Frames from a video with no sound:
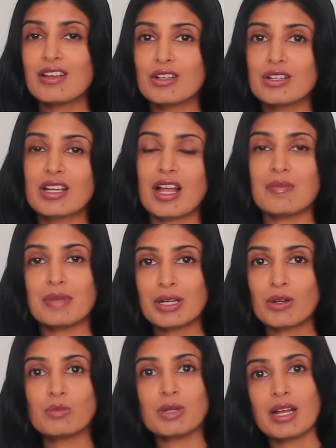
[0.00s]
your gut
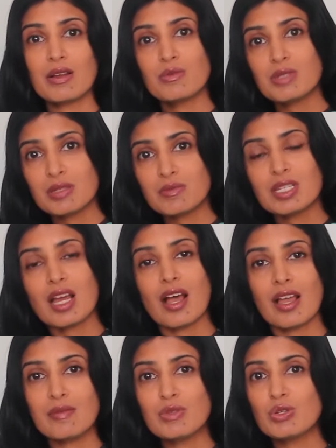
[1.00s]
microbiome some
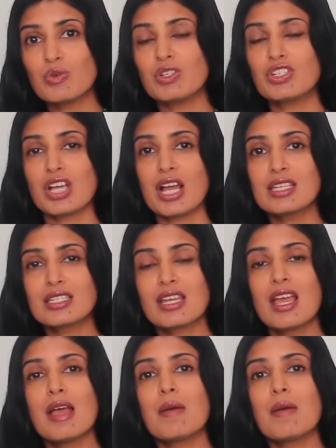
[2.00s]
time to adjust,